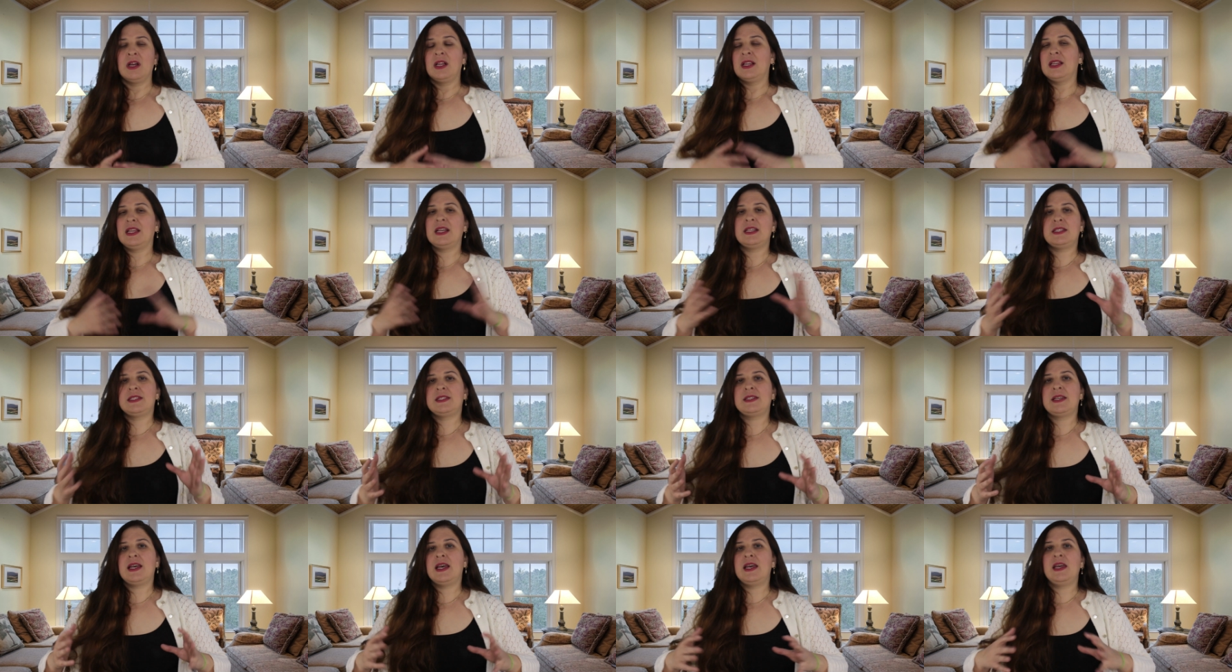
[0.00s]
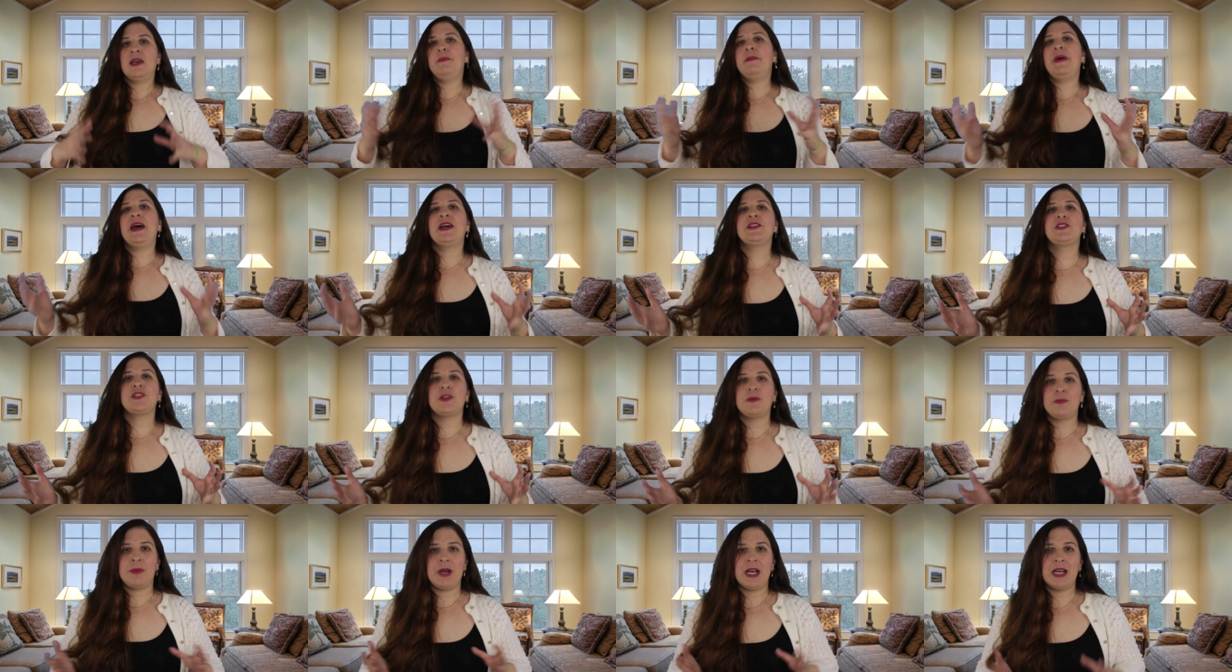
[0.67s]
Let's say
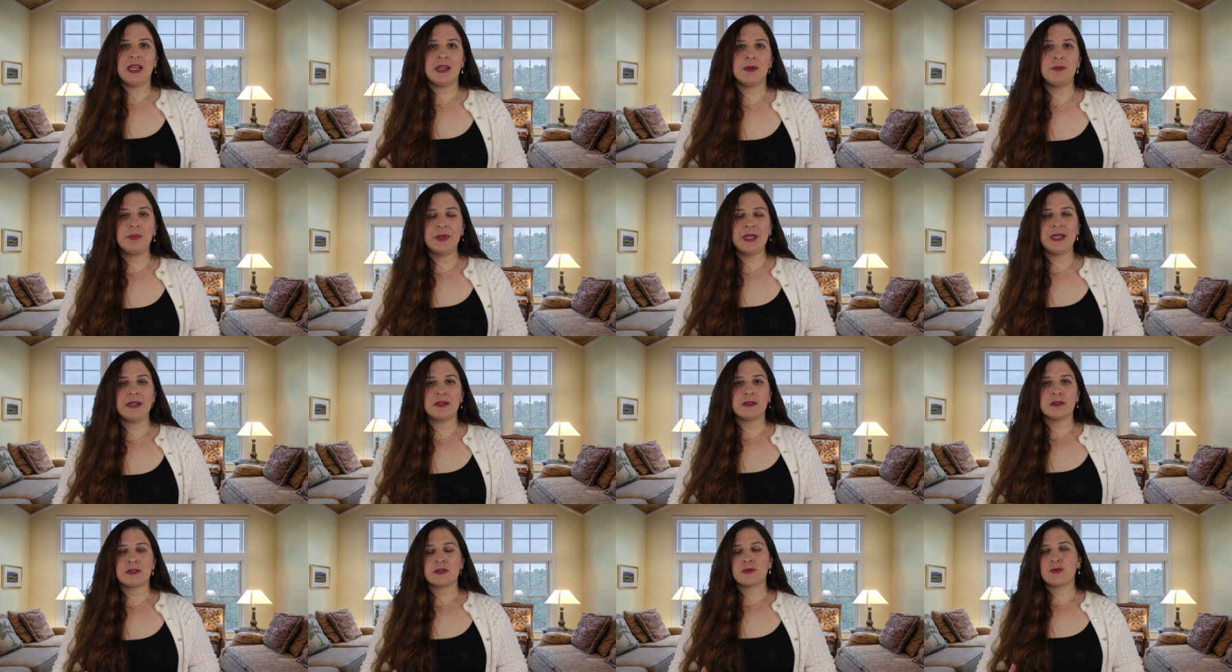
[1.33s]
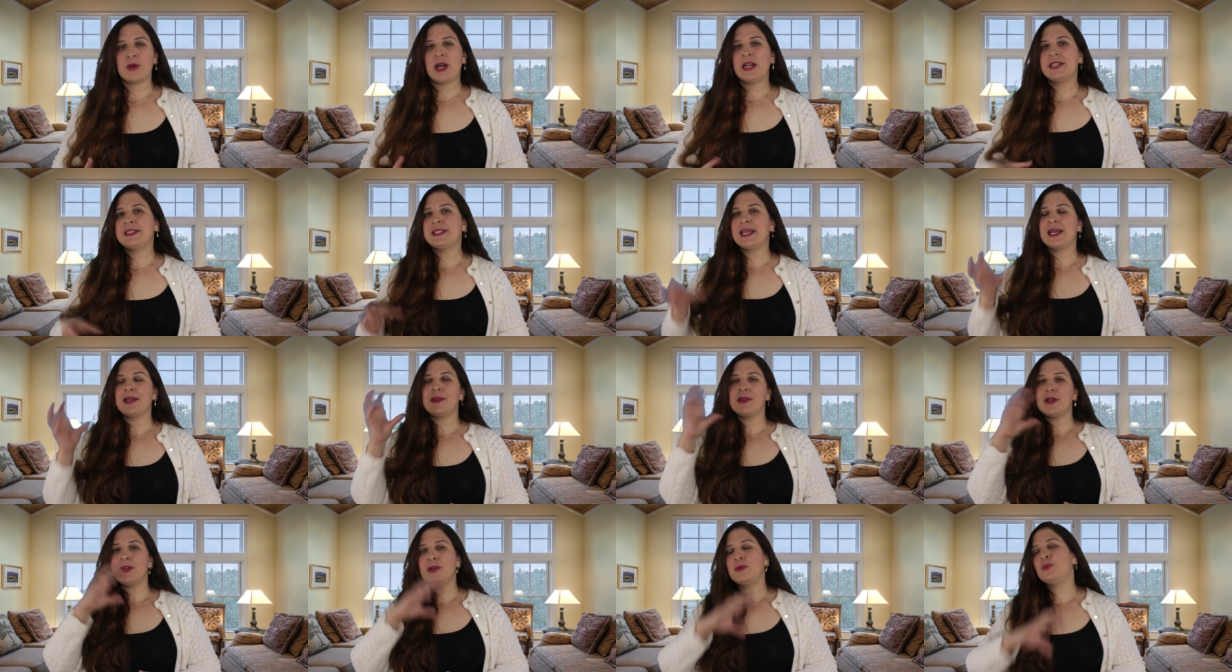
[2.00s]
Imagine by the Beatles, right?
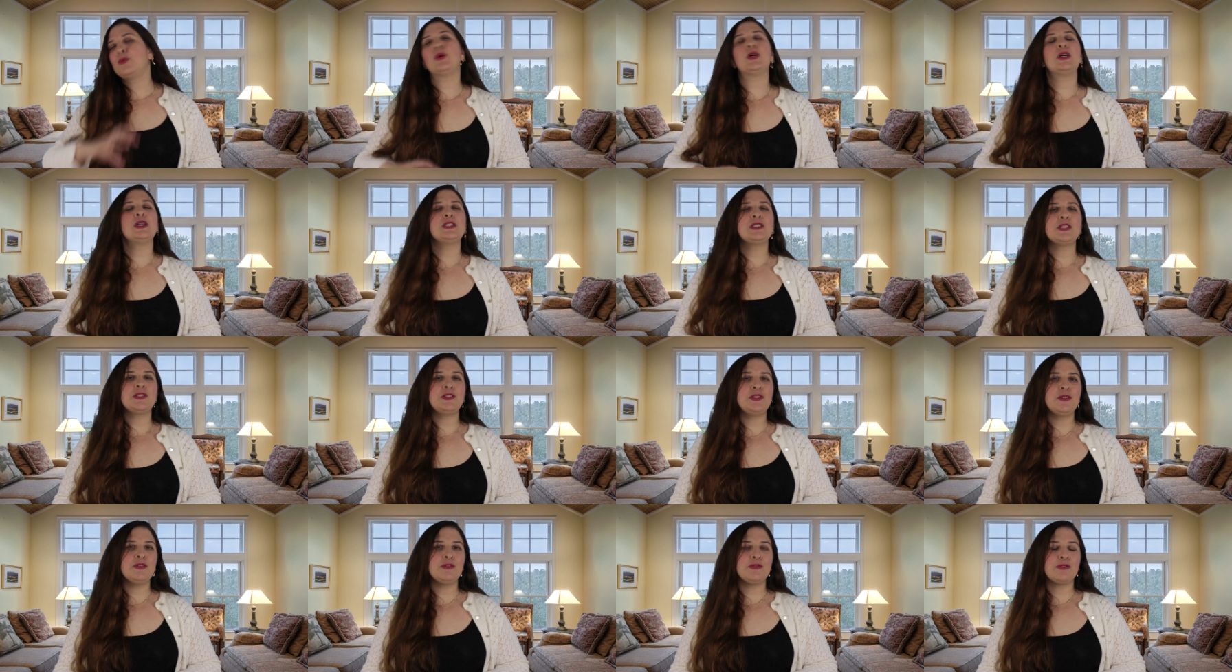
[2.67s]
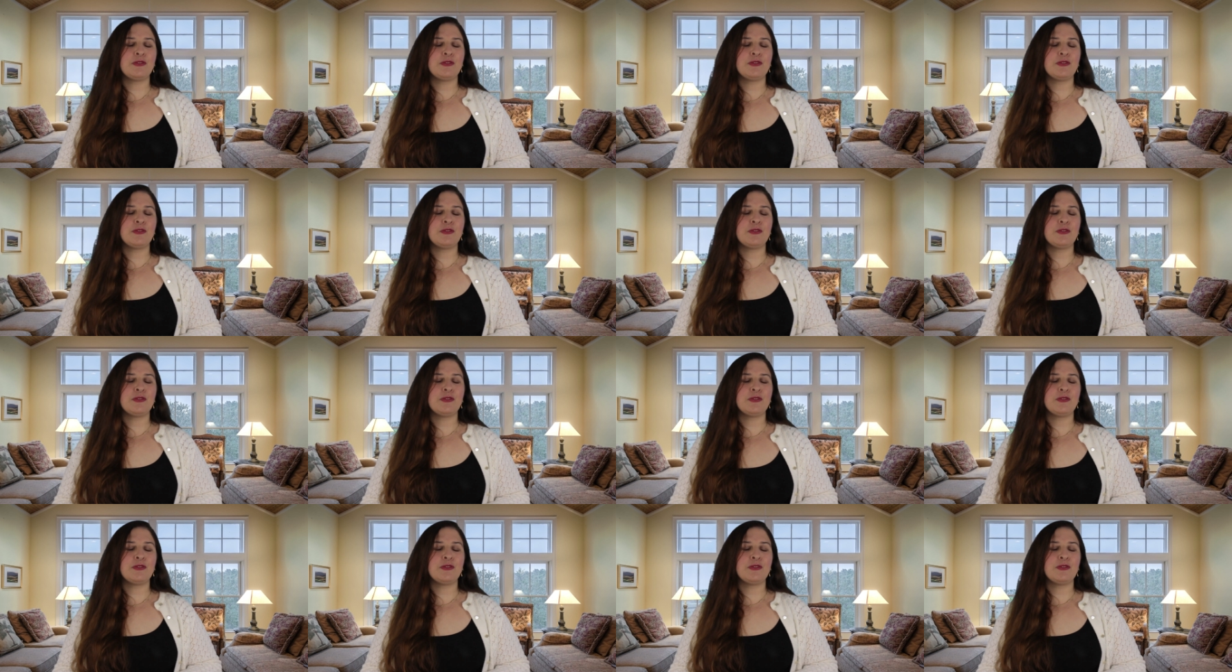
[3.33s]
Take the words that you've